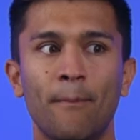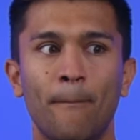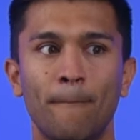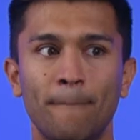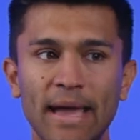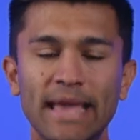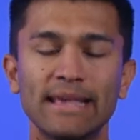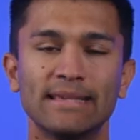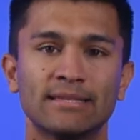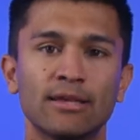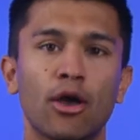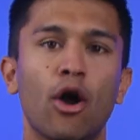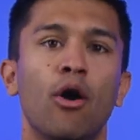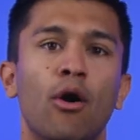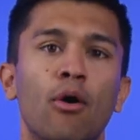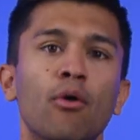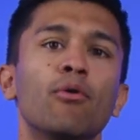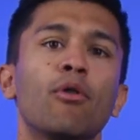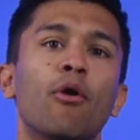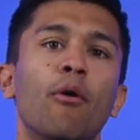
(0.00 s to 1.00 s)
makes it a
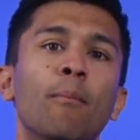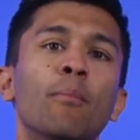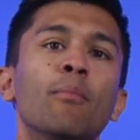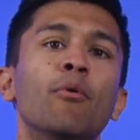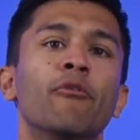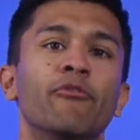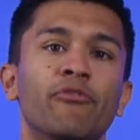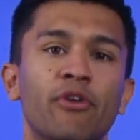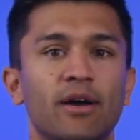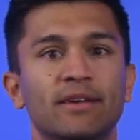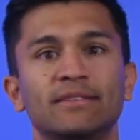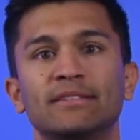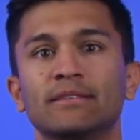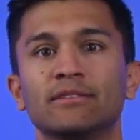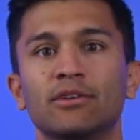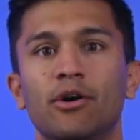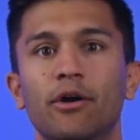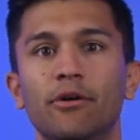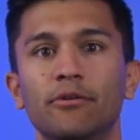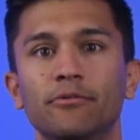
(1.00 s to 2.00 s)
whole lot more
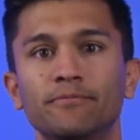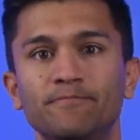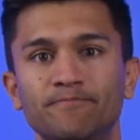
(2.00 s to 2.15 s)
versatile.